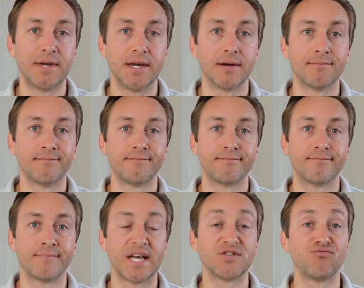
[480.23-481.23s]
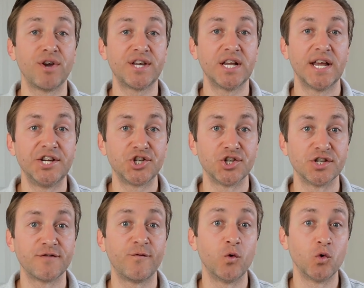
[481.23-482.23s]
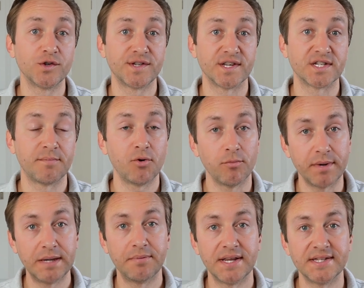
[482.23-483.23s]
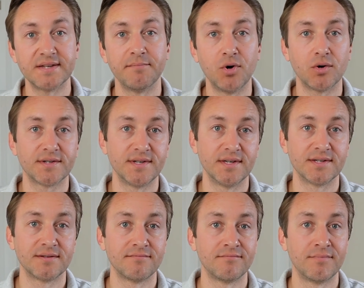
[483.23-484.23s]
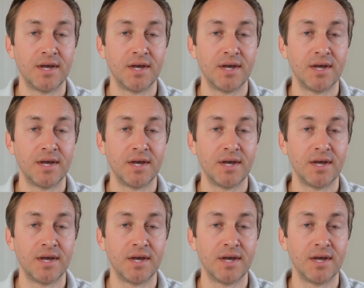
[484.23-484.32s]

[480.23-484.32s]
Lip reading: here, as regulation has forced us to put people into boxes.